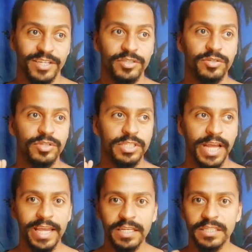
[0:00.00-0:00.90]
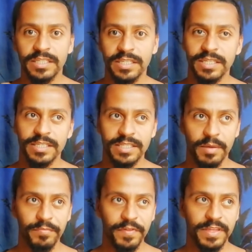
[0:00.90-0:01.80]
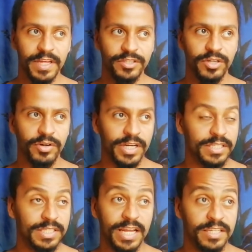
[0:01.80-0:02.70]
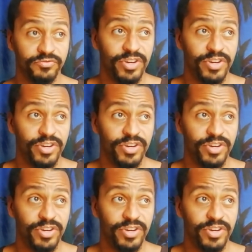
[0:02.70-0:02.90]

To change something that you don't understand is